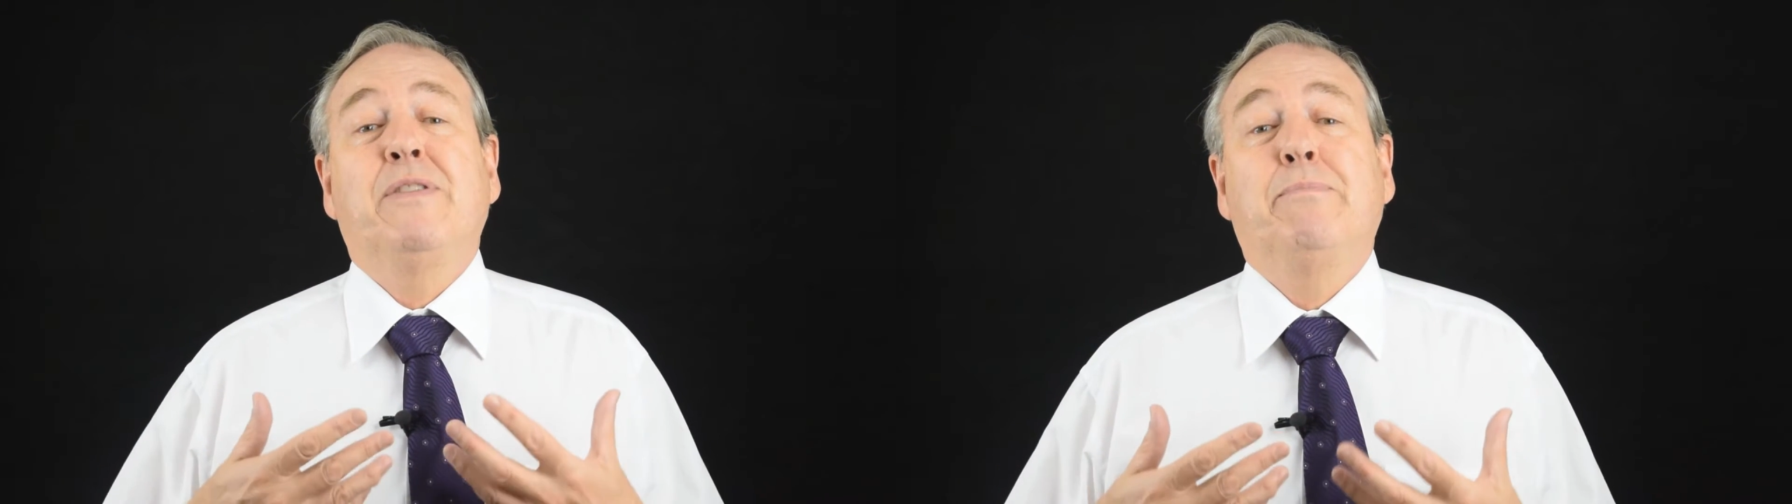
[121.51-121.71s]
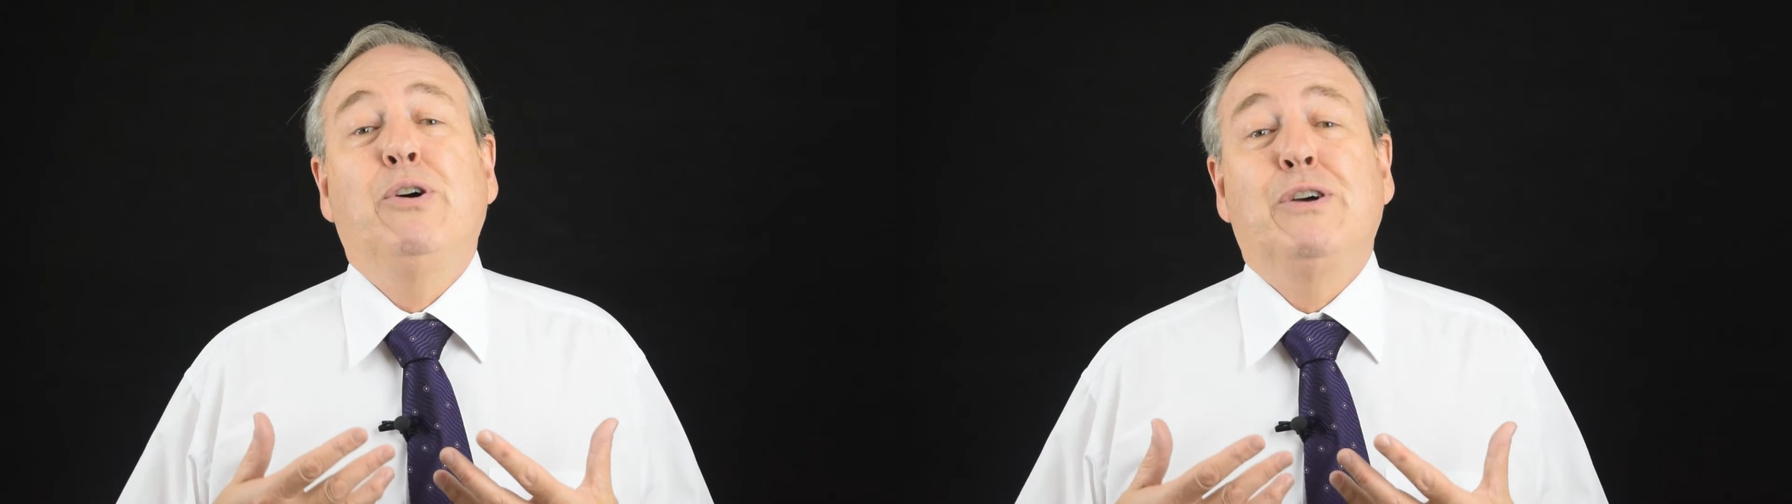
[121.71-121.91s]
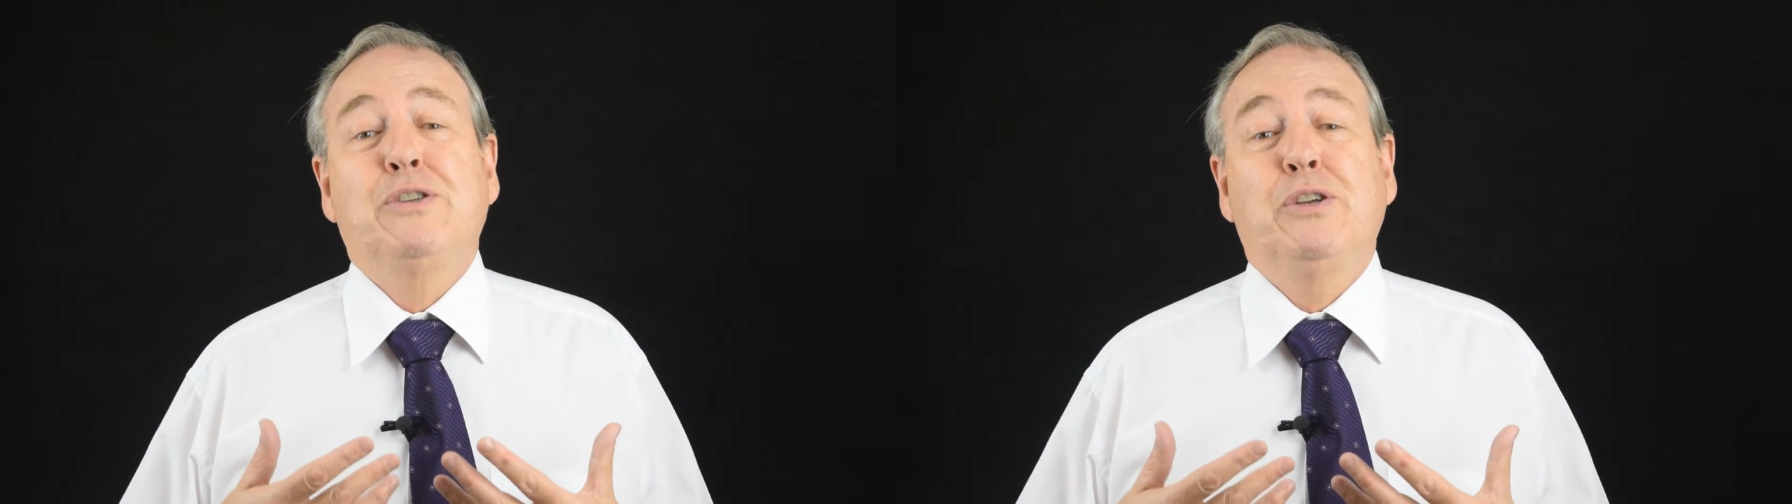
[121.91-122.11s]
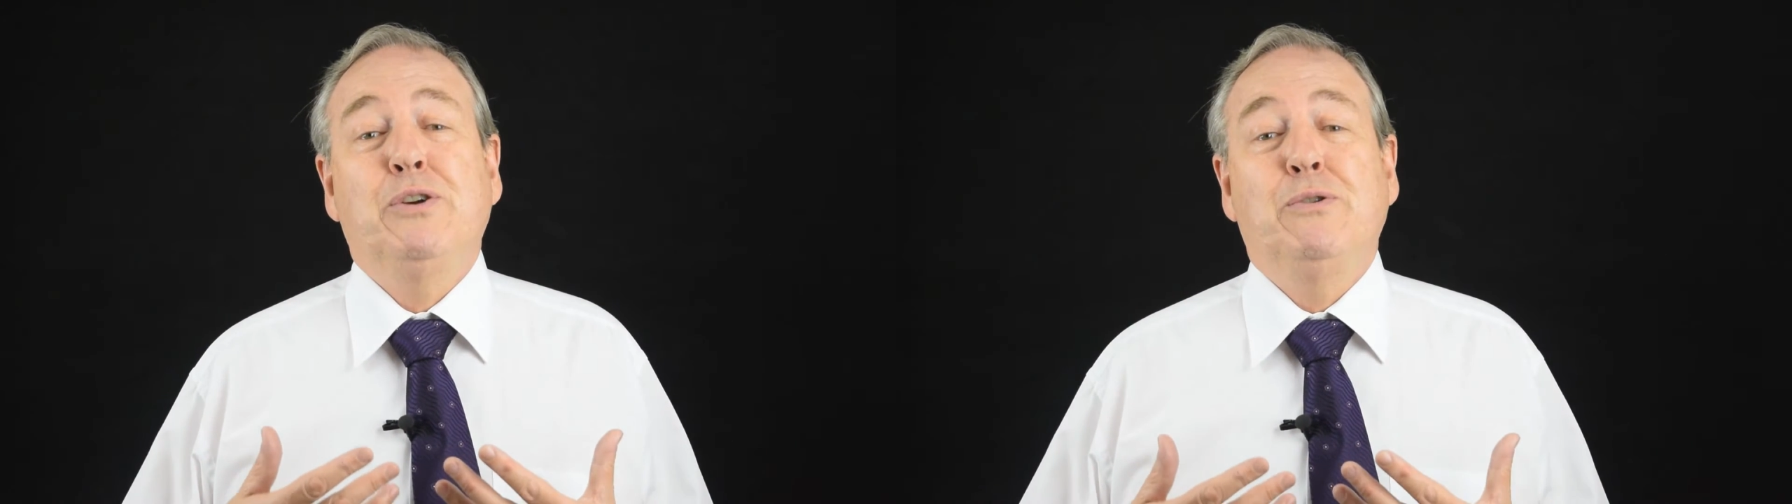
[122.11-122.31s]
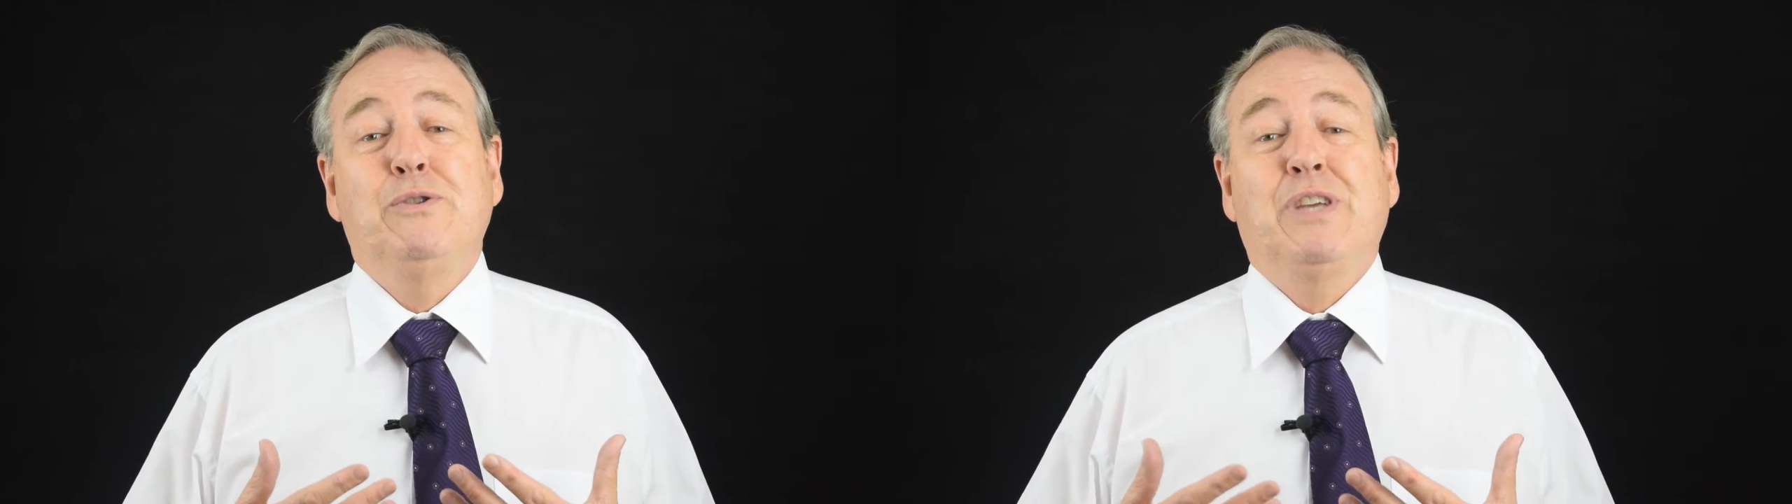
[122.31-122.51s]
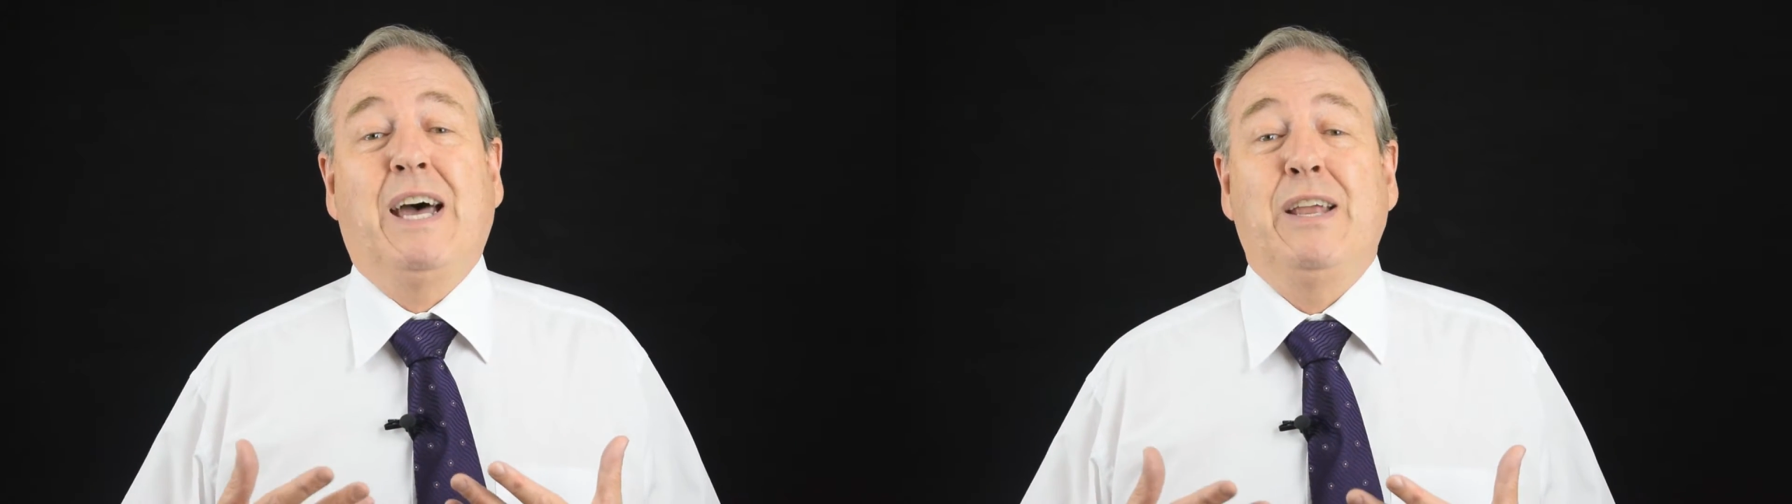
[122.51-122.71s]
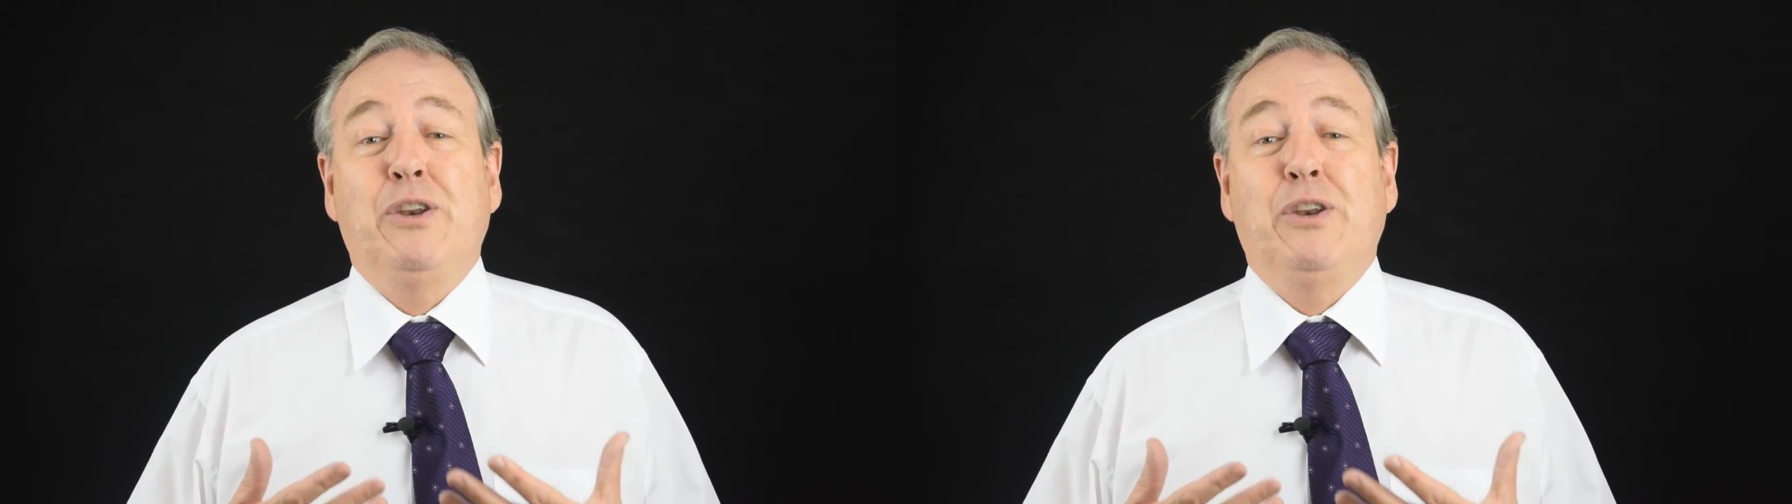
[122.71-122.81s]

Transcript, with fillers: the person who's uh,